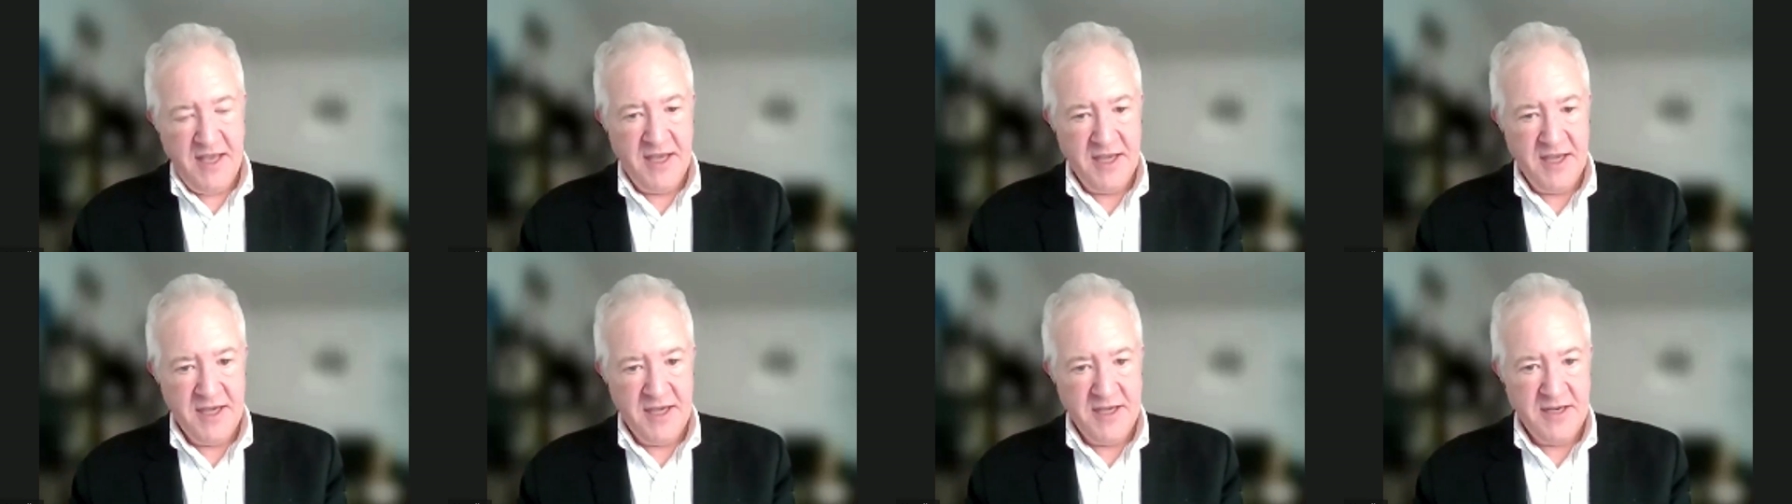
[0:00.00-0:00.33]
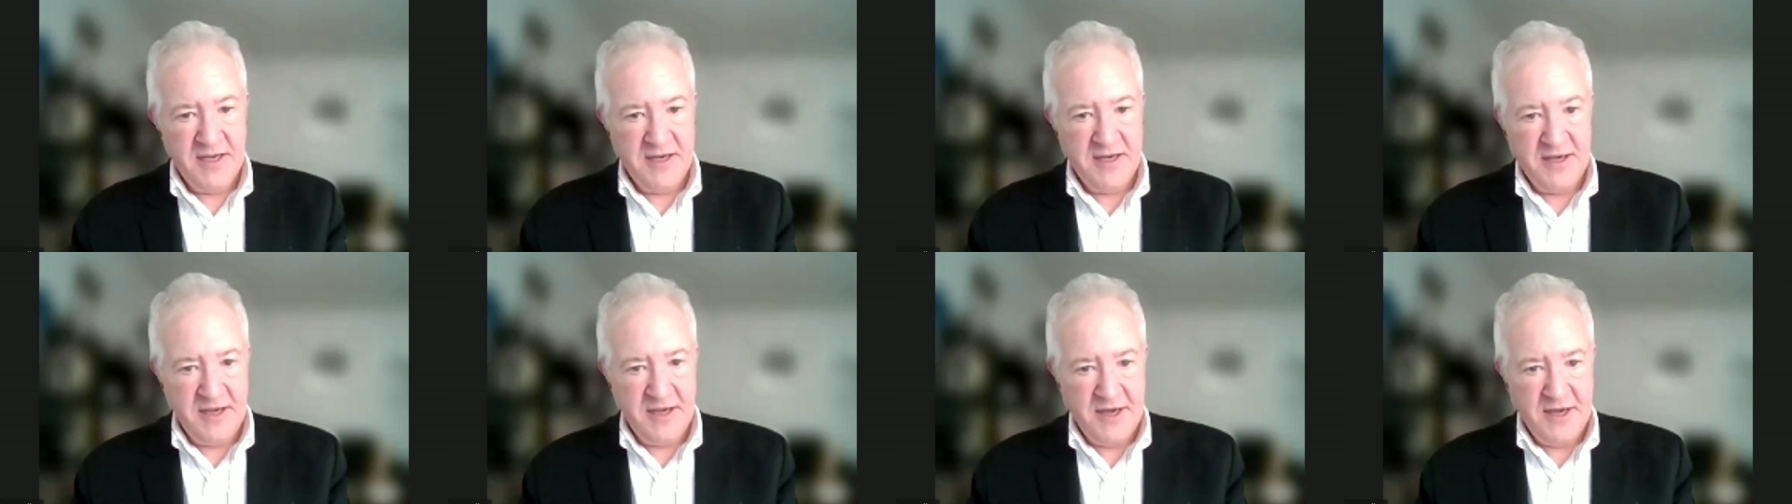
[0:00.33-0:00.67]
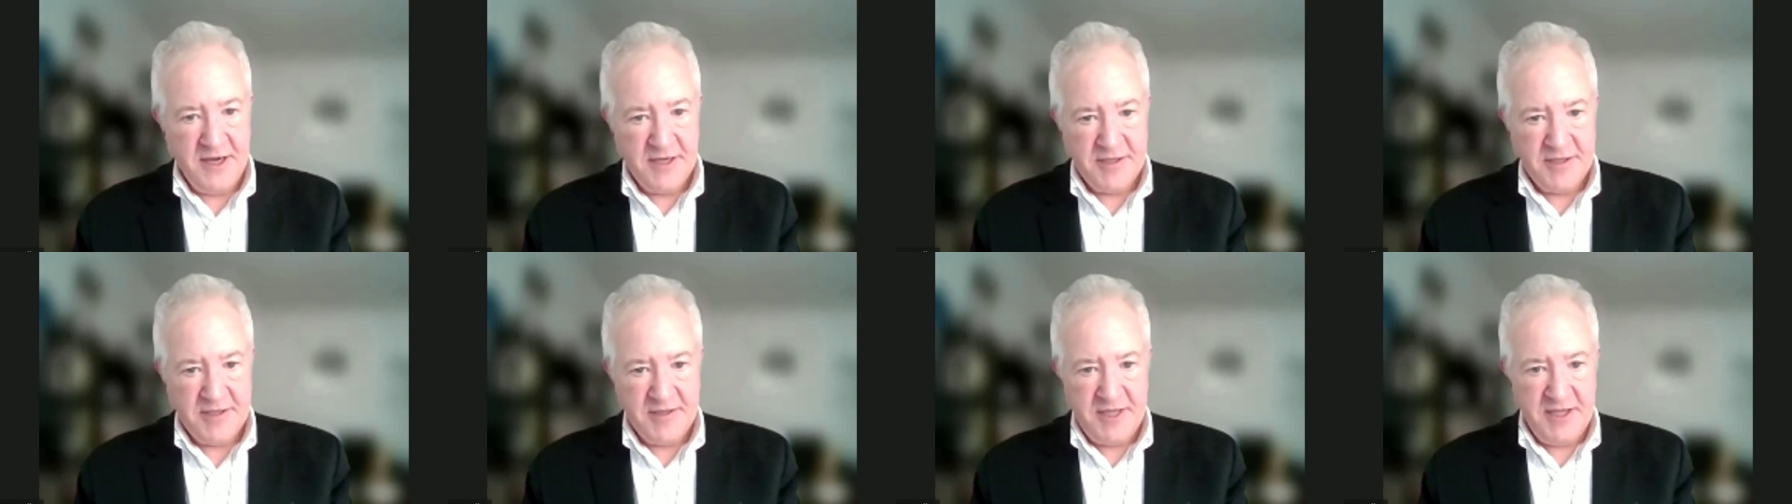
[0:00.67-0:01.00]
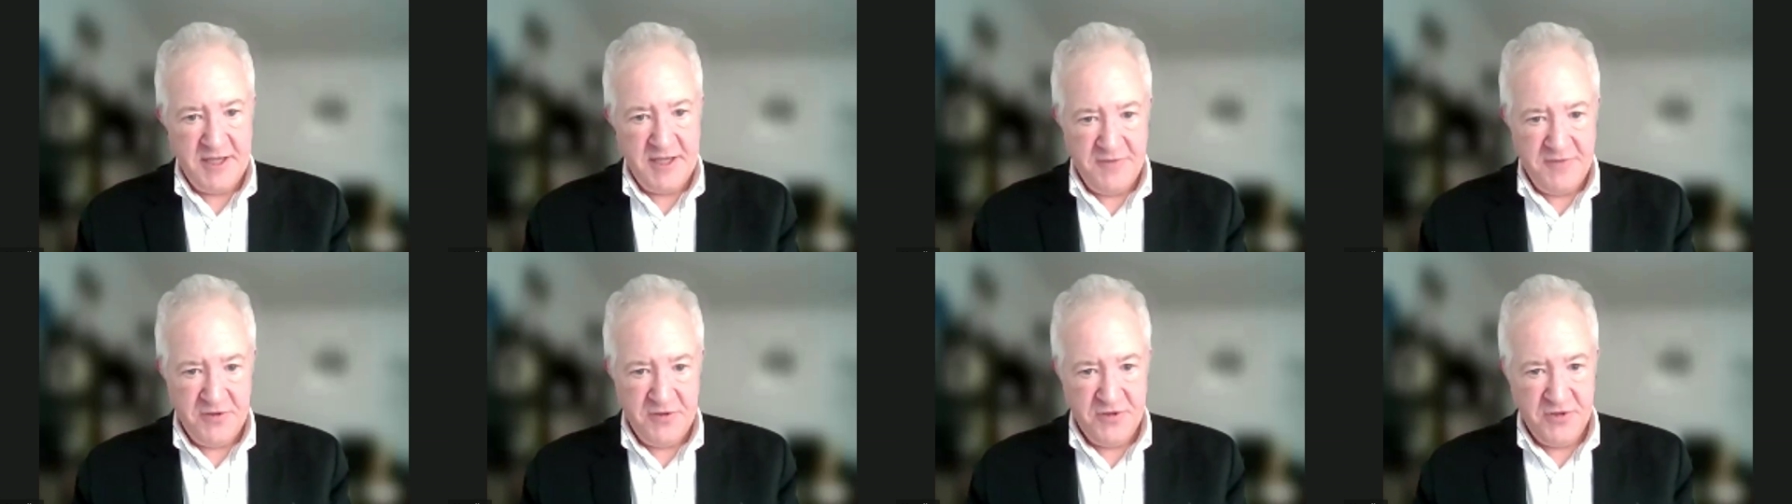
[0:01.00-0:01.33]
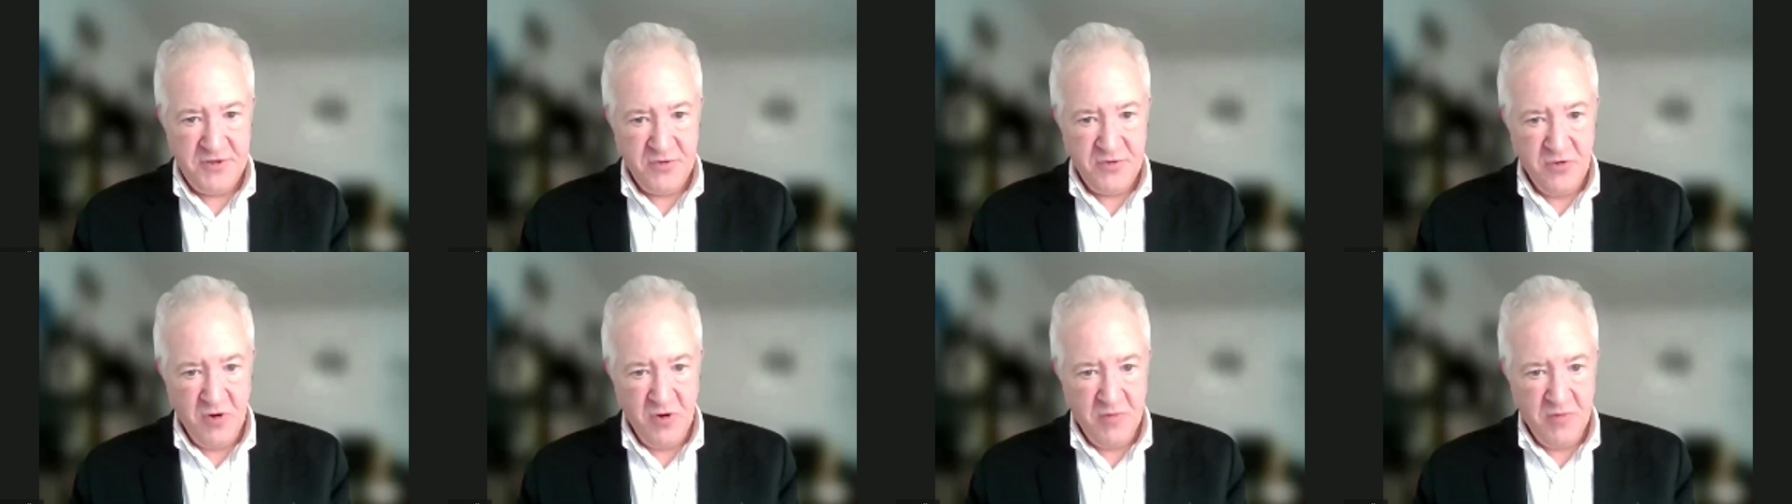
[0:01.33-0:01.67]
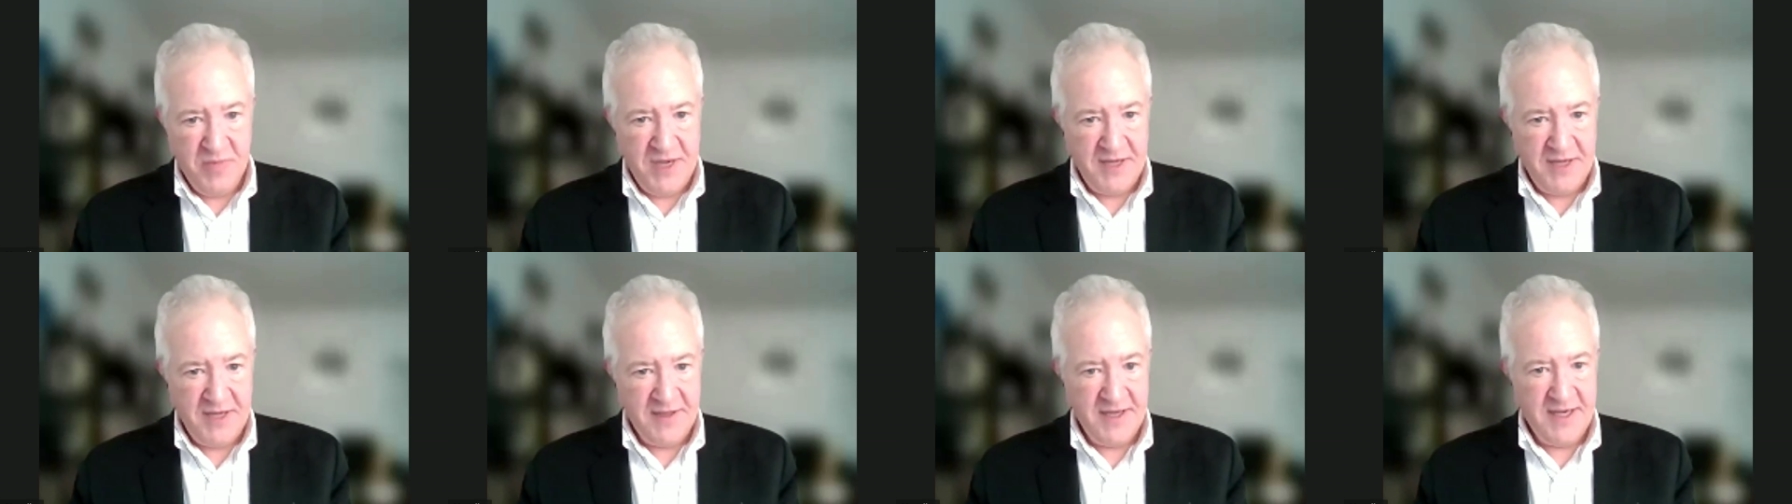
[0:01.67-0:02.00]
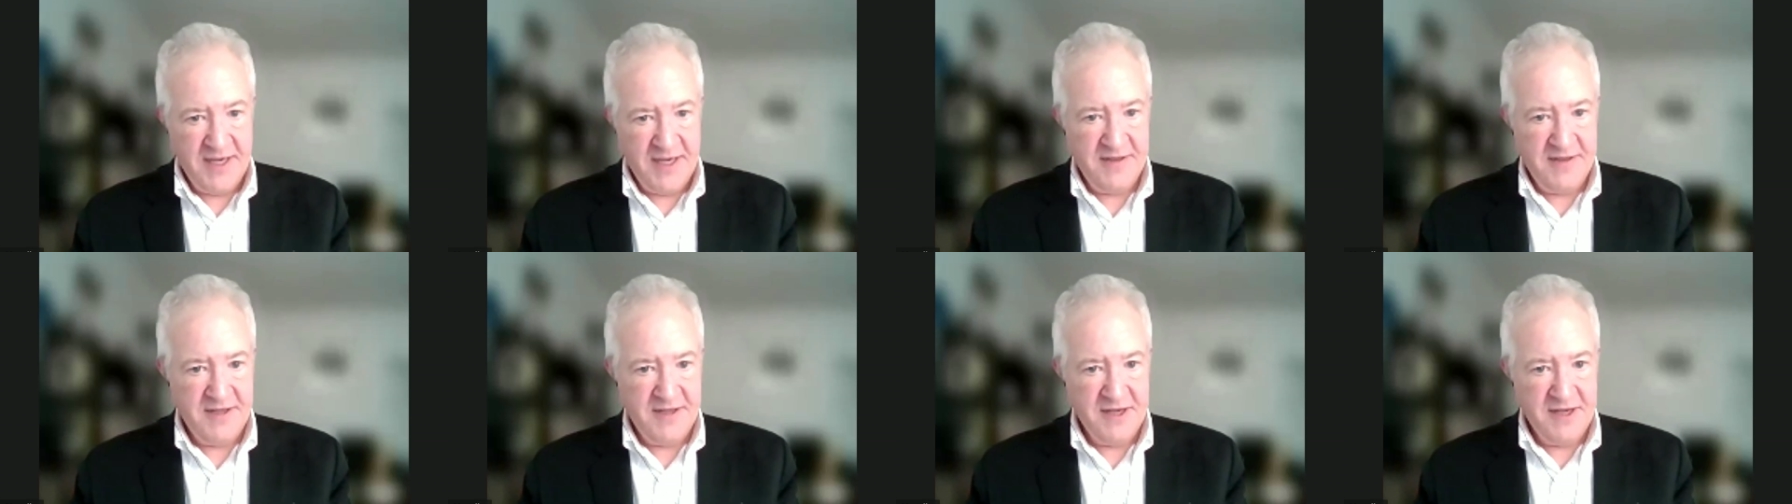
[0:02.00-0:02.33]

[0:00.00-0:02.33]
And uh, if you do obey that,